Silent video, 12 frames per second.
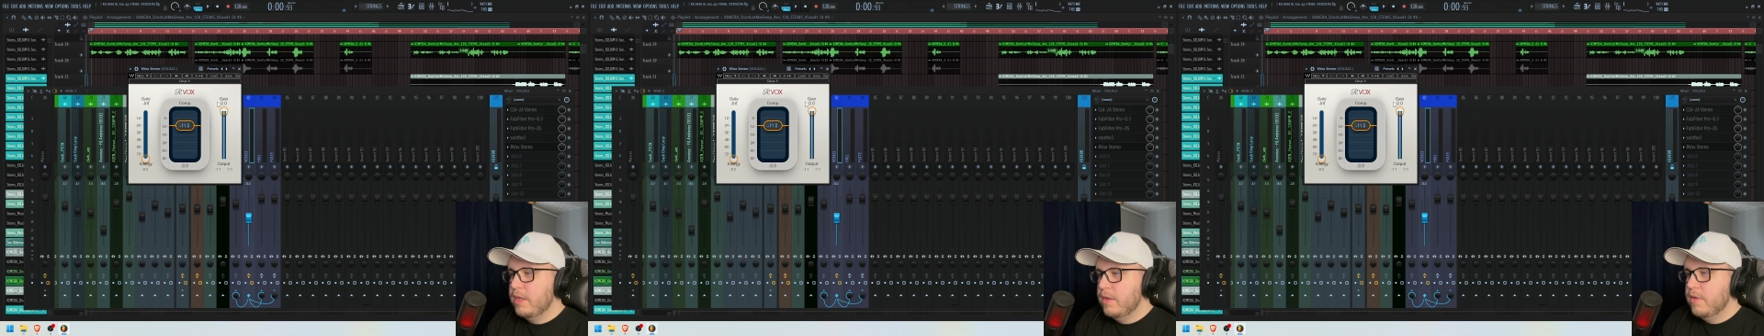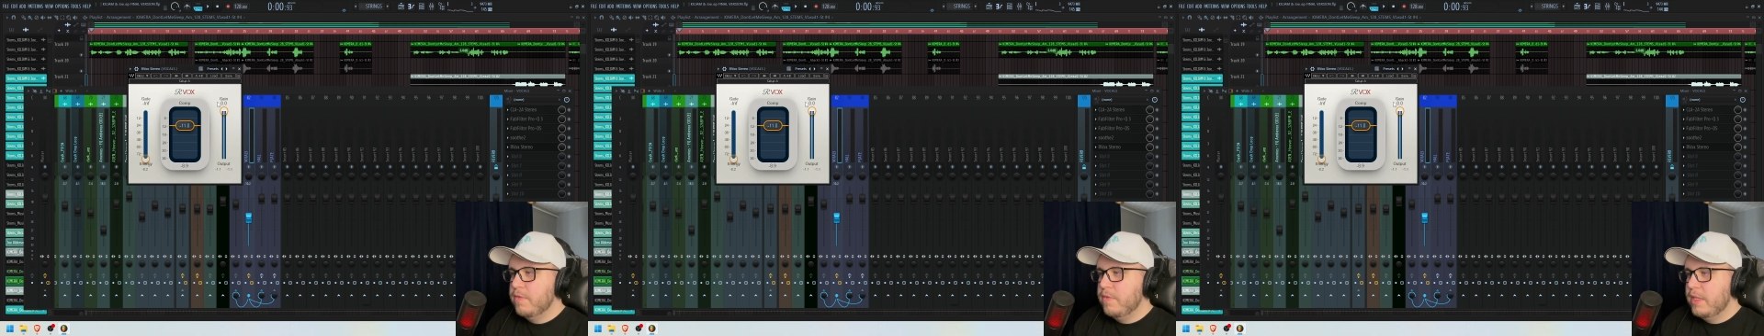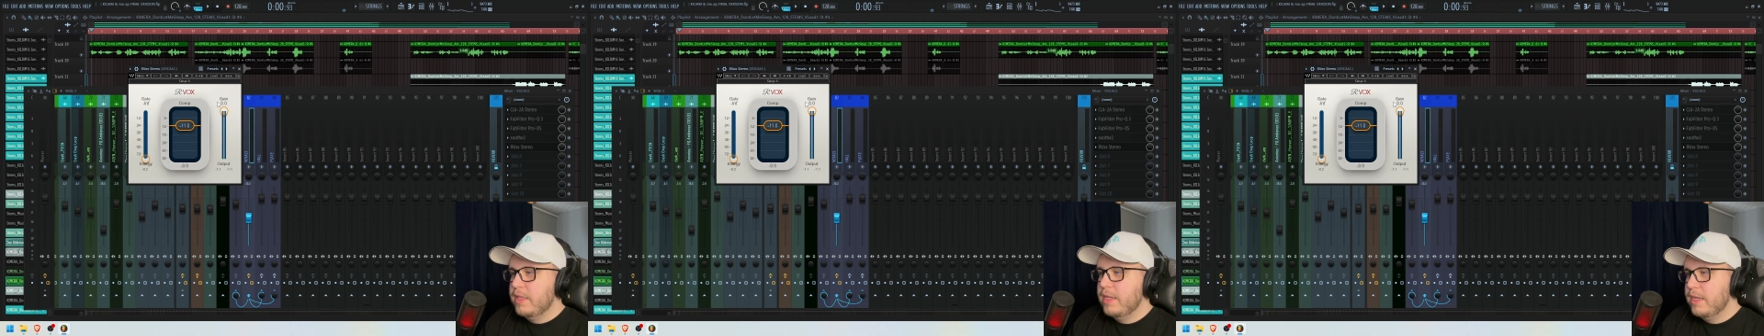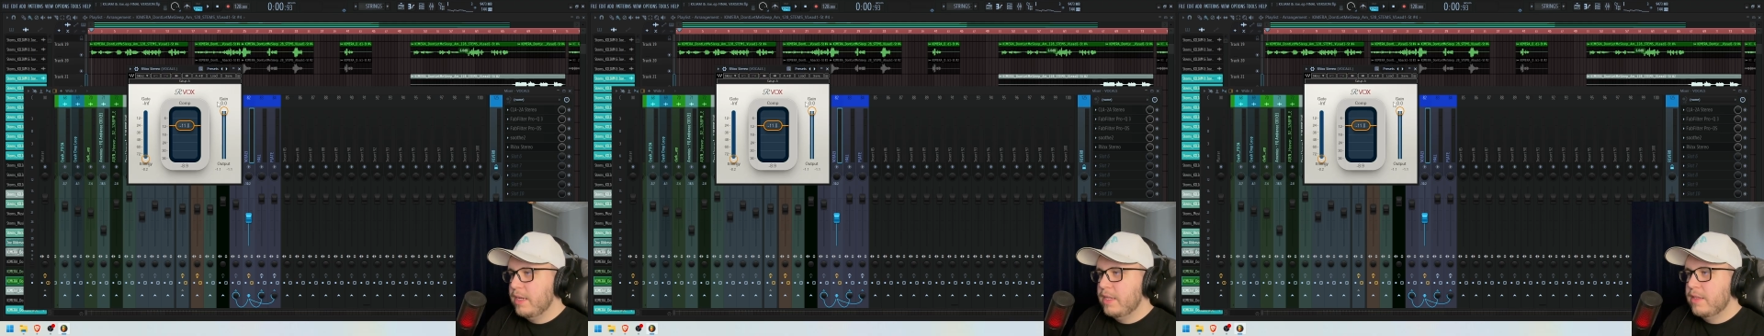
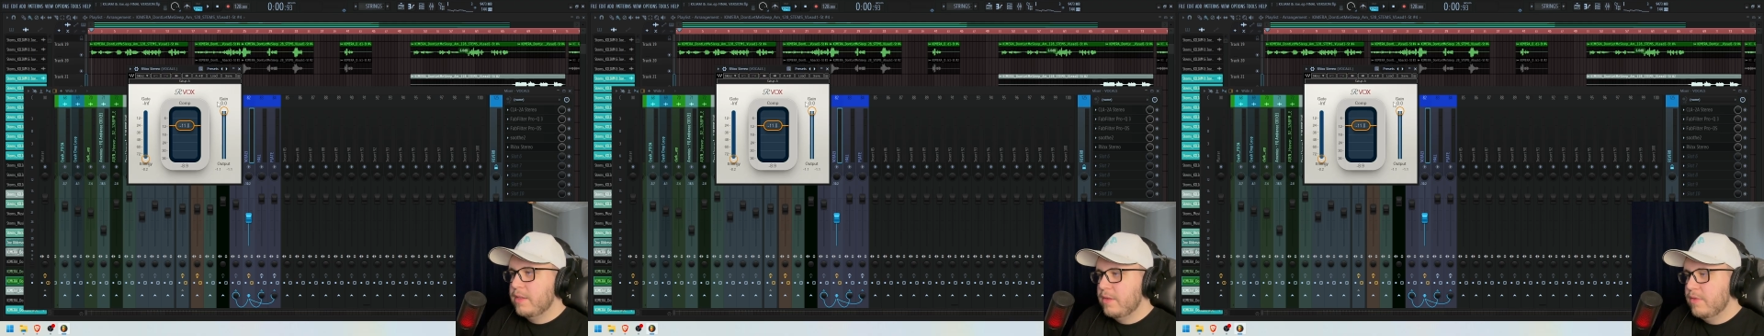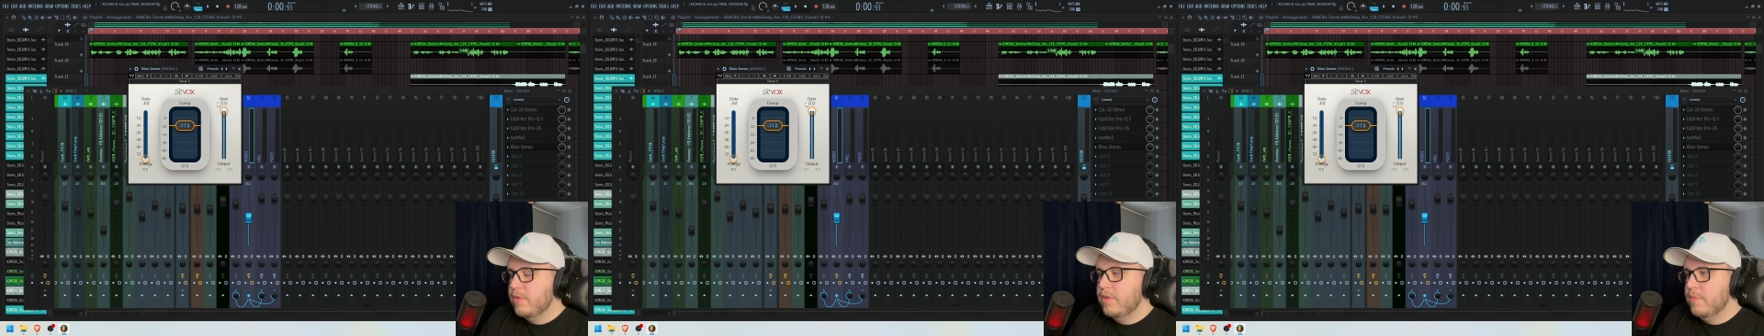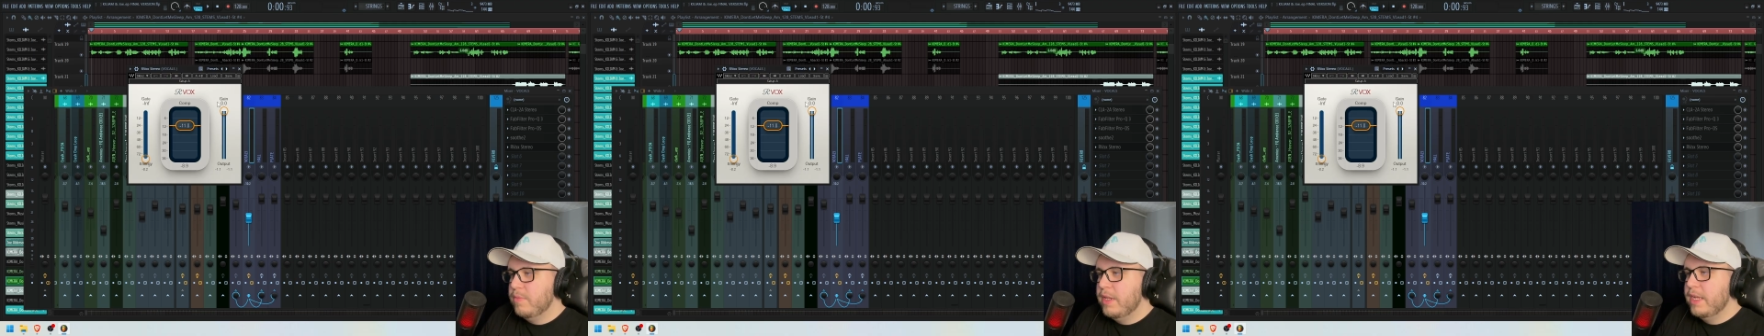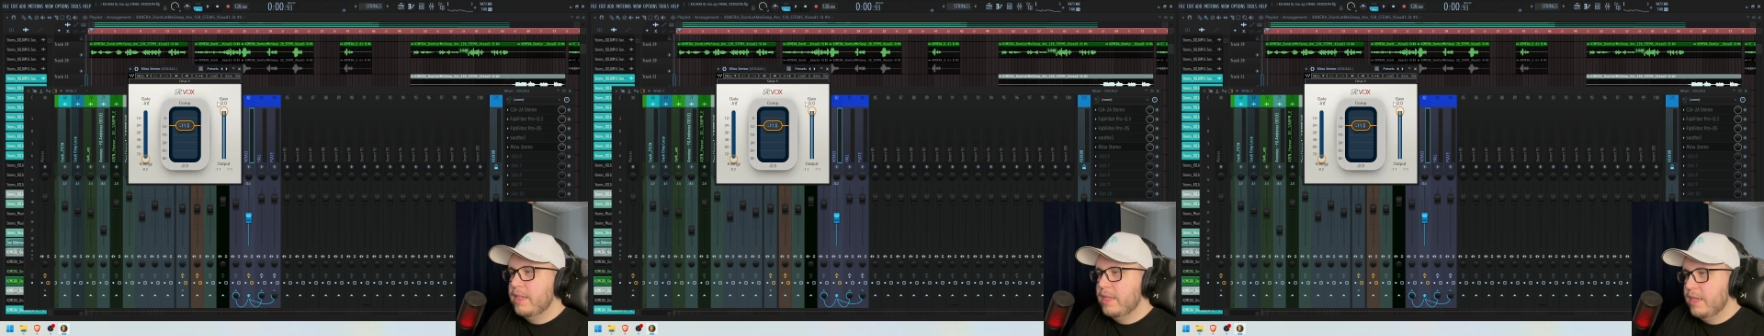fitting it or
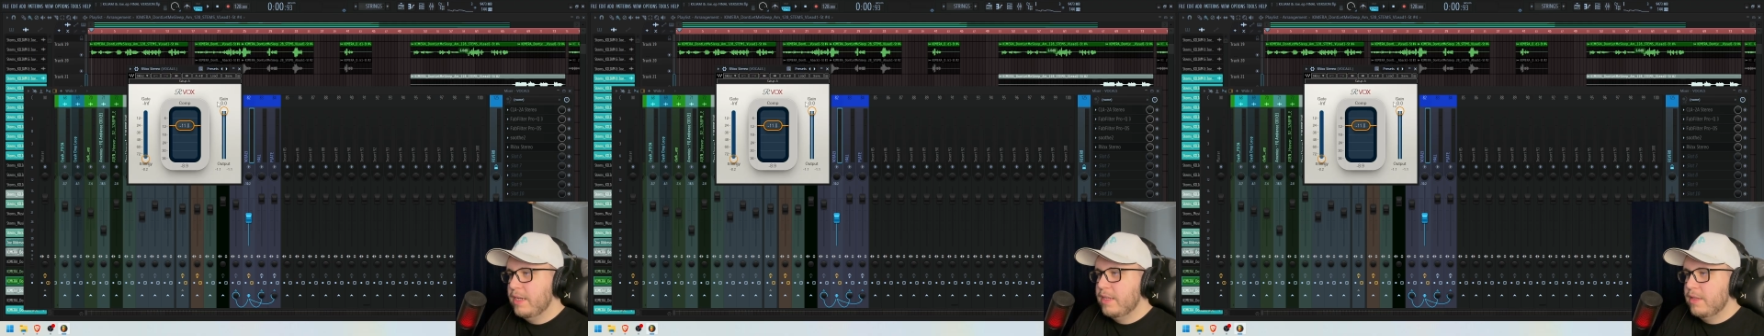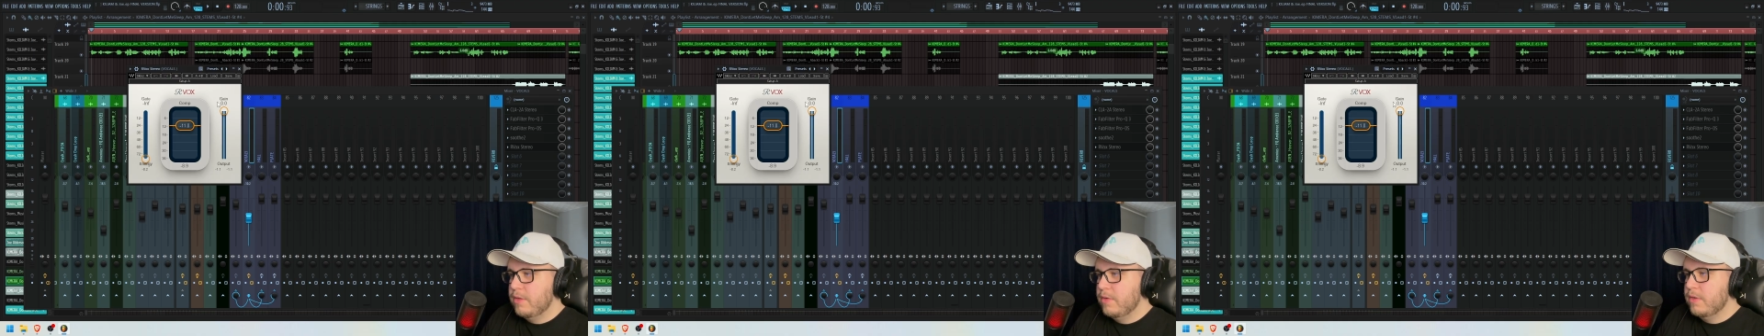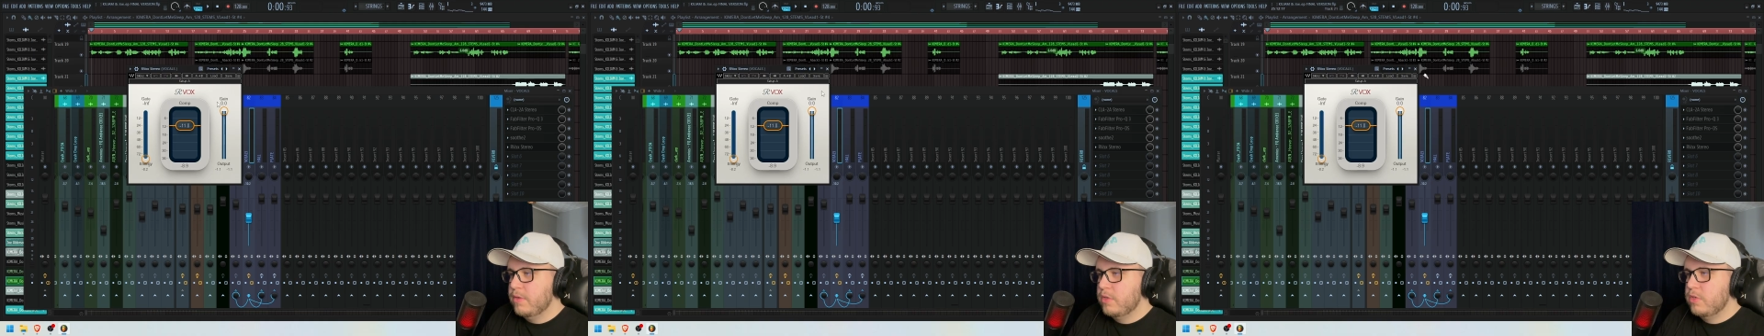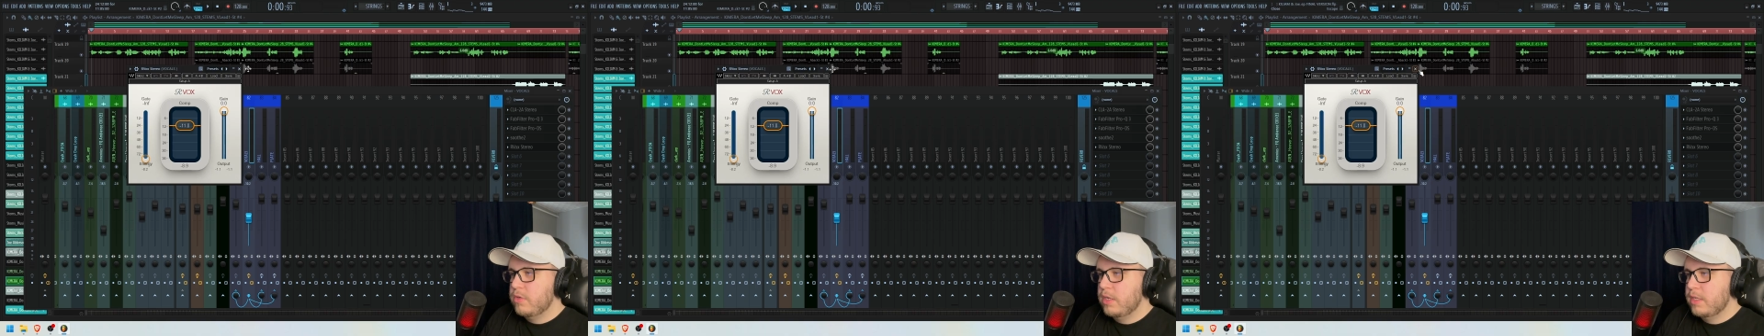blending it to your
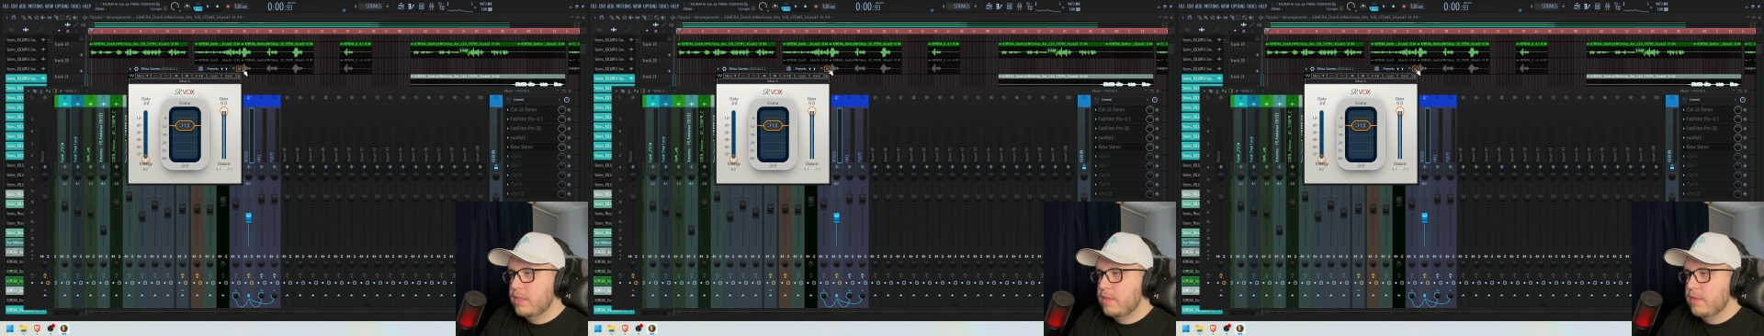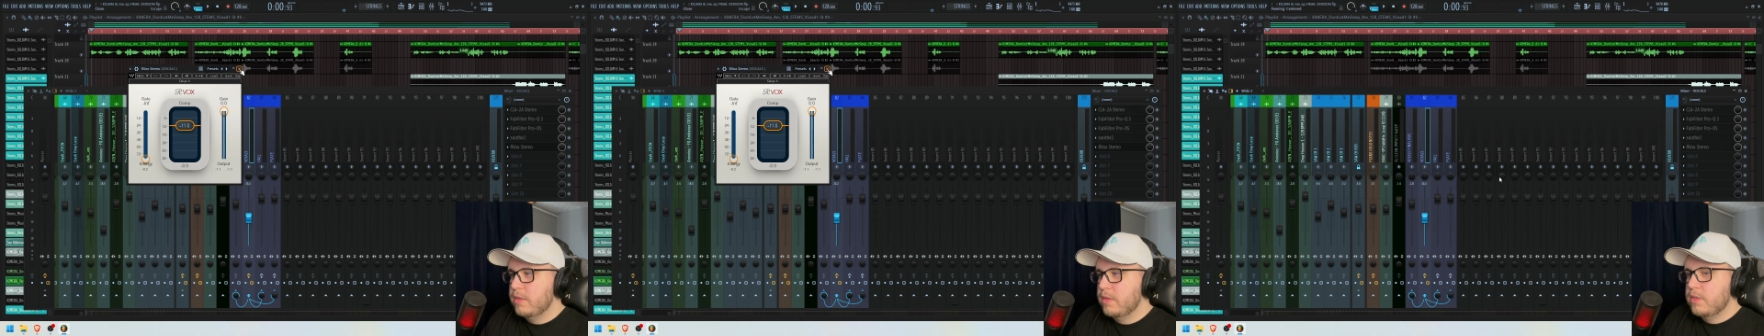tracks.